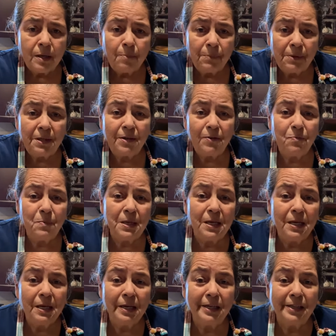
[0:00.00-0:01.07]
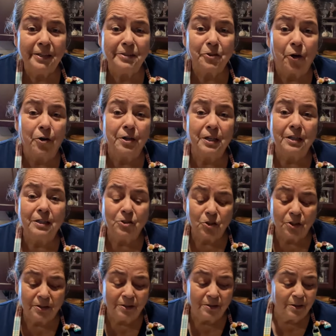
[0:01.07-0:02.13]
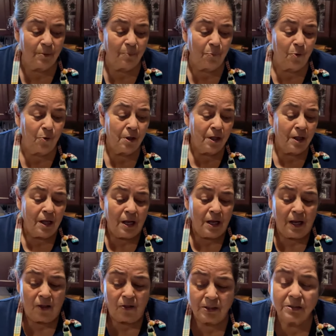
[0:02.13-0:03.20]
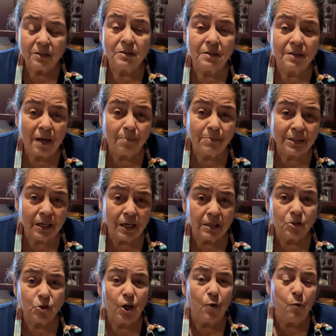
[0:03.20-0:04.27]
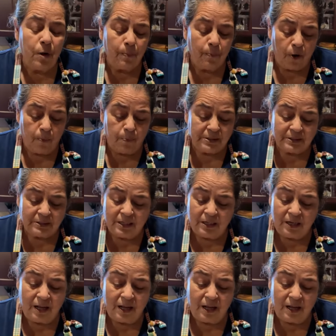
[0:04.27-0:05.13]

believe me, these are delicious and simple. And this is Deb's Kitchen, repurposing